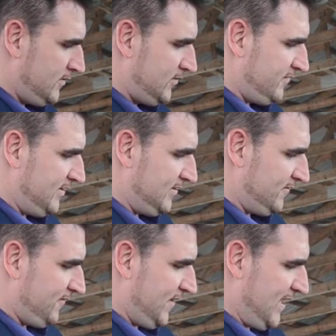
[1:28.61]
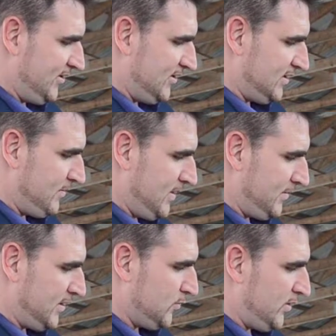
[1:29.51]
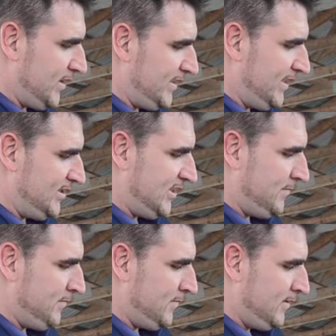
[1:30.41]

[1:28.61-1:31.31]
There's a reason for that in just a minute, because we're going to teach him